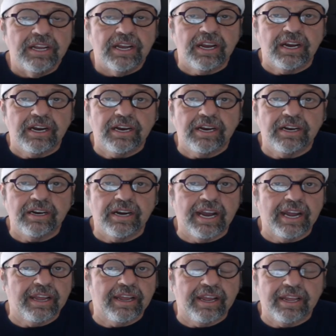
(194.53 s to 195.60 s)

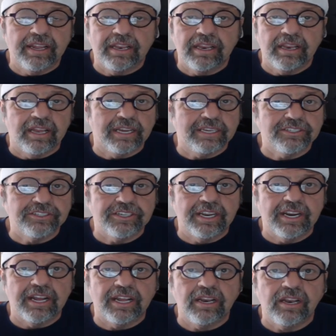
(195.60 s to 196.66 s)
Like I said,
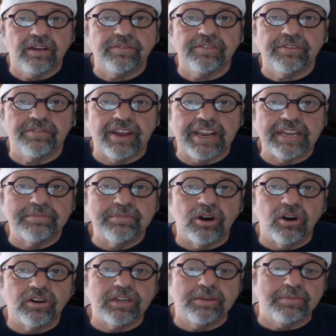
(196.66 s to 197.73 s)
I love the van
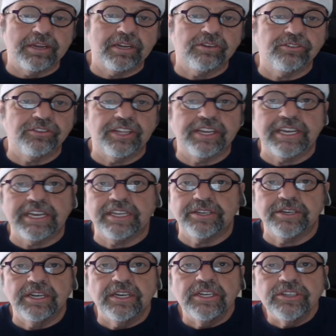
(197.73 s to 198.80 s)
market because they hit
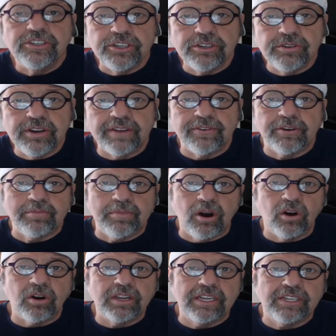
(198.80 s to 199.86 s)
two different
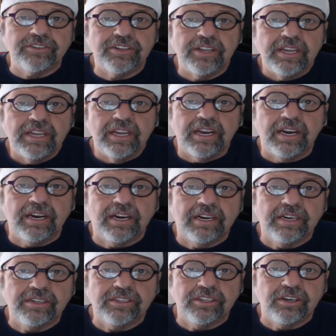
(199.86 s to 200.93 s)
markets.
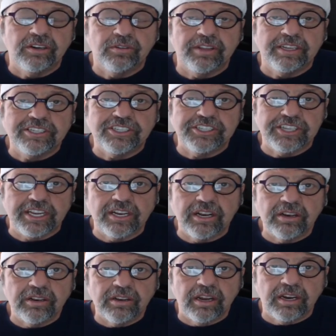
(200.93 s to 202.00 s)
You know, they seat
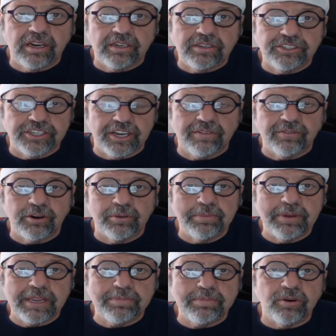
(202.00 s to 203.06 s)
several
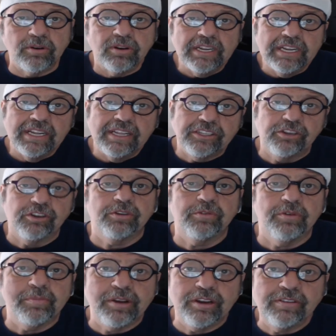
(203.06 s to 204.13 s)
people. You can
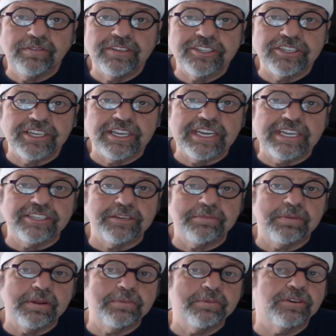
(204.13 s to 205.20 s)
remove the seats and
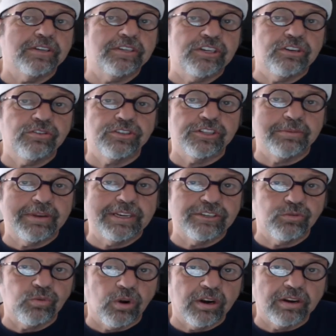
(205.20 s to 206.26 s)
people can use them as
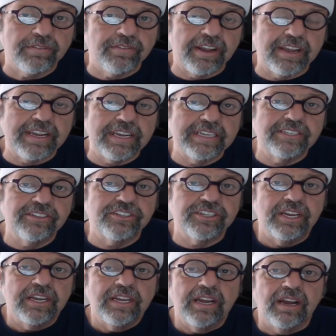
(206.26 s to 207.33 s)
work vans
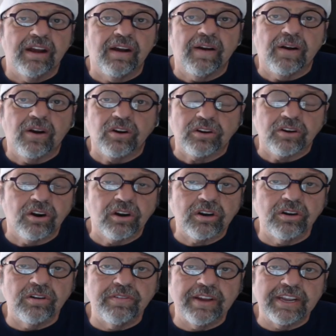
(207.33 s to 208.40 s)
or
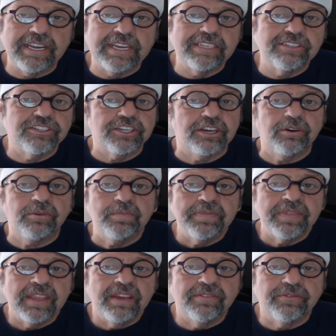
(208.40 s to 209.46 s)
cargo vans. So
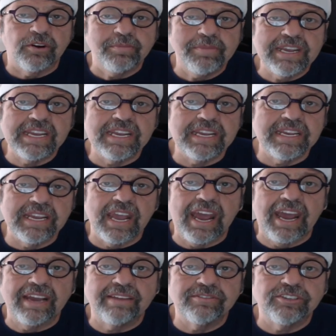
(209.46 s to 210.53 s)
for me,
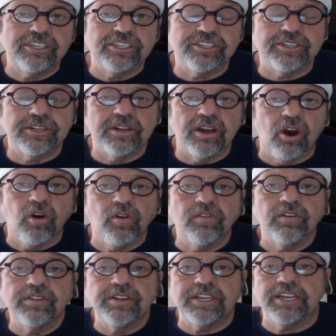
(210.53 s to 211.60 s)
I've just
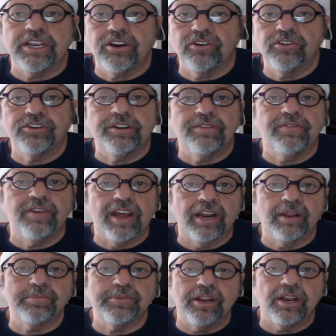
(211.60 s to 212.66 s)
over the years
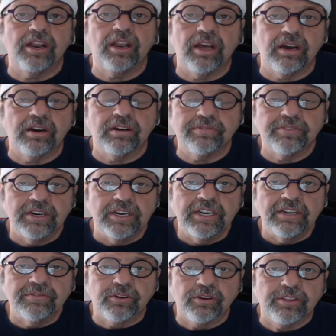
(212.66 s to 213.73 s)
developed a love
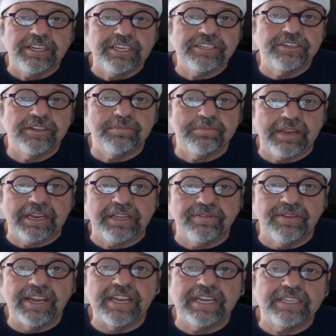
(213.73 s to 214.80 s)
for these
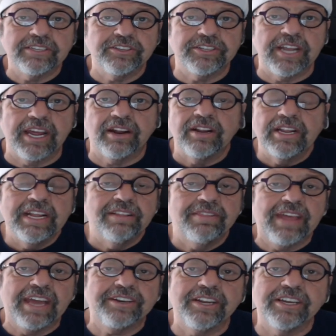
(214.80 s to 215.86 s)
minivans. Now,
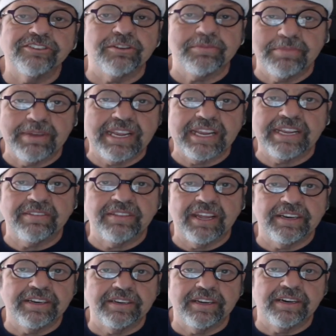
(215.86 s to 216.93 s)
that doesn't mean
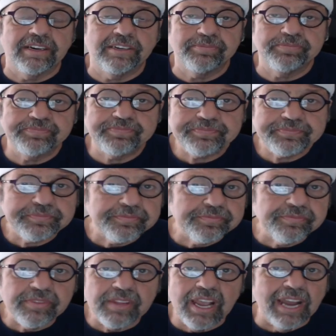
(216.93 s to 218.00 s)
that
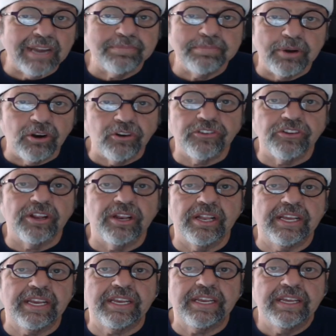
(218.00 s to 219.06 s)
I
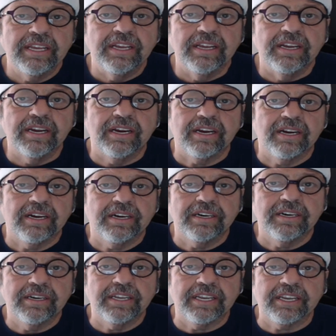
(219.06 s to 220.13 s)
personally
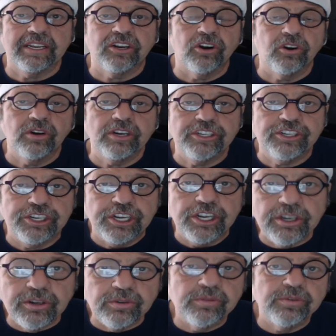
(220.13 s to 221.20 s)
encourage
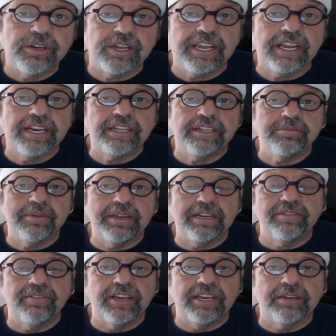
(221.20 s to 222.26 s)
you to get in the
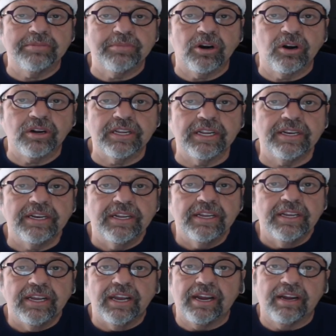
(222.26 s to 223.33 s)
minivan market.
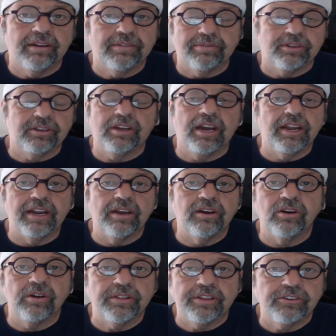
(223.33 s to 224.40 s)

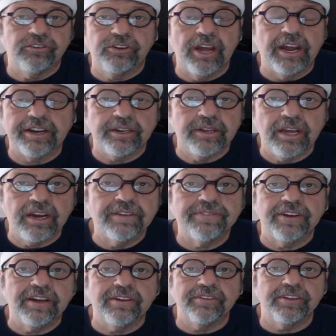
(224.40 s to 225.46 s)
There's not enough
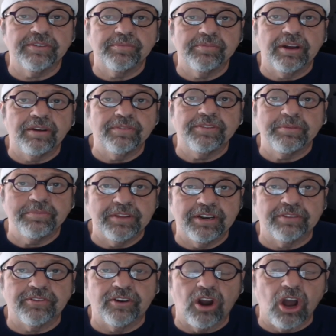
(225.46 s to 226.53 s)
of them
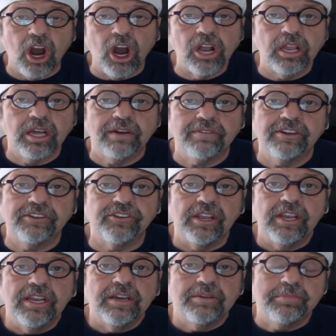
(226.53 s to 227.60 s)
there for all of us,
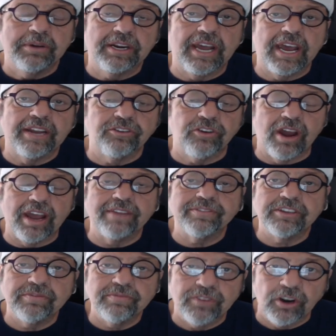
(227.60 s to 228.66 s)
but I drive
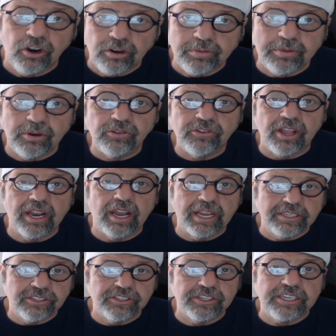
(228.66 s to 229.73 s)
convertibles. I
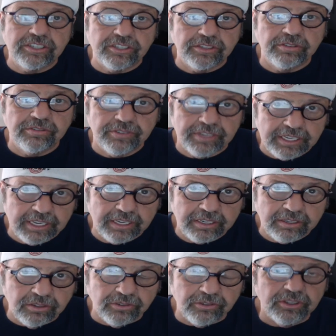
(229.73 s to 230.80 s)
like seasonal
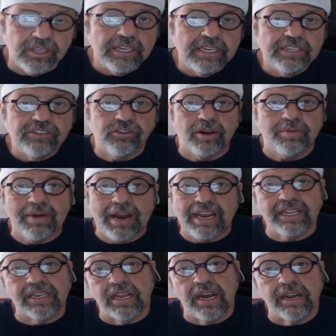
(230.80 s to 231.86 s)
vehicles, so I buy
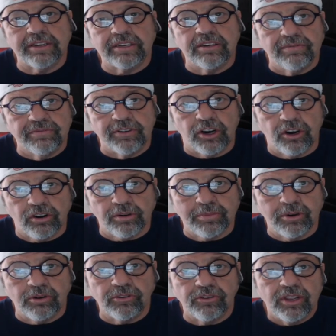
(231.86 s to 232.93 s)
a lot of
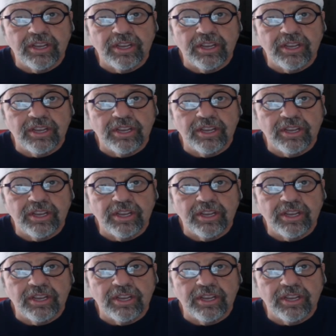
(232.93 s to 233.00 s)
convertibles.